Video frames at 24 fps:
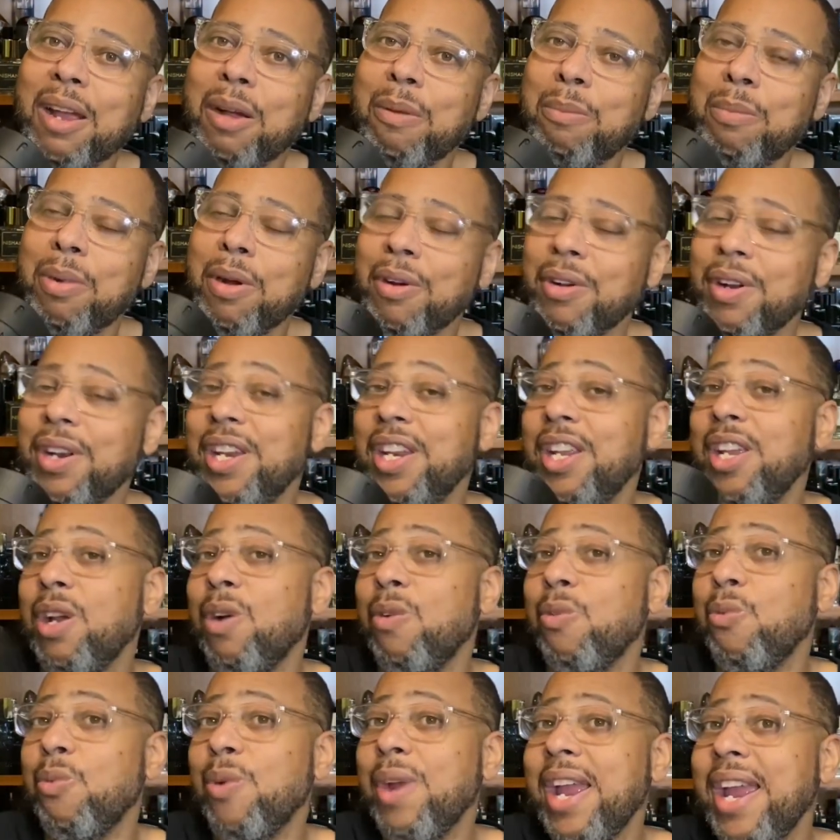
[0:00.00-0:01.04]
or burgundy or
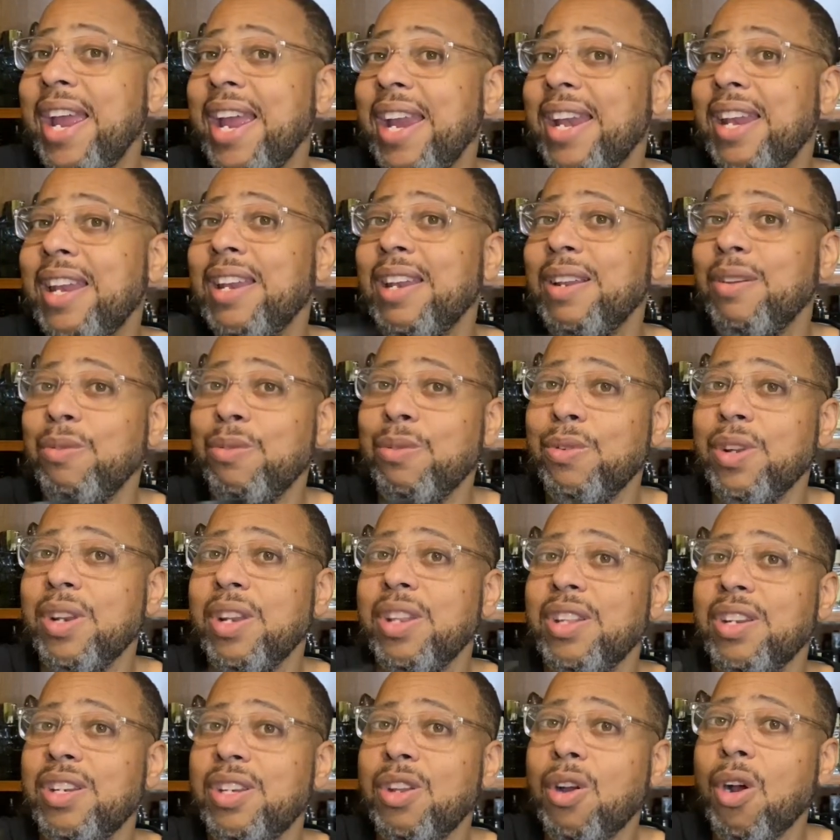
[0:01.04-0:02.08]
red, one of
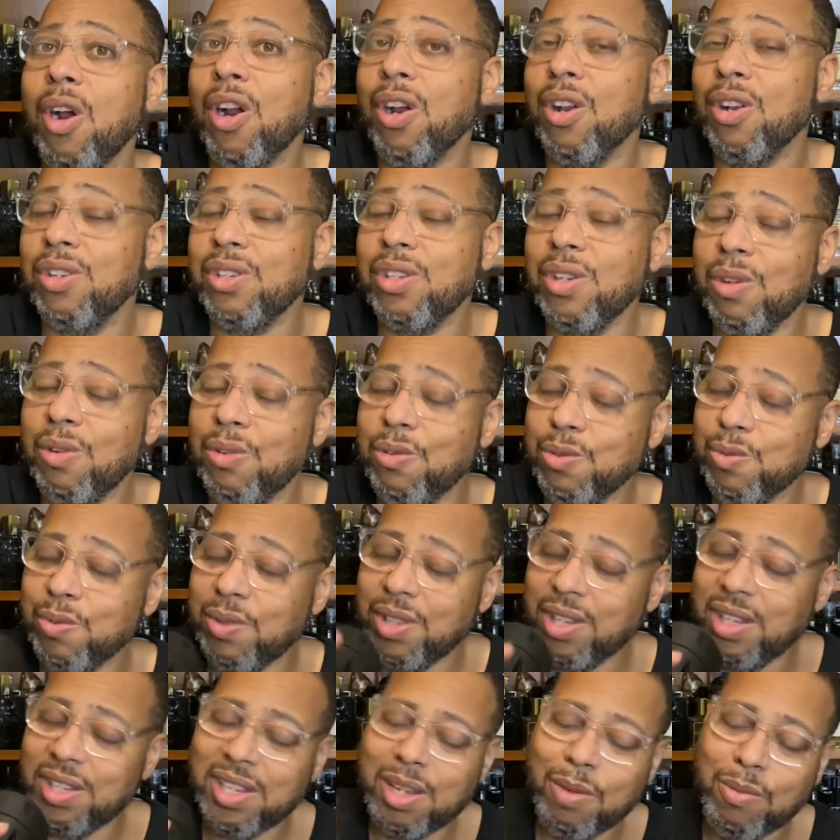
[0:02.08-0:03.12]
the darker tones with this.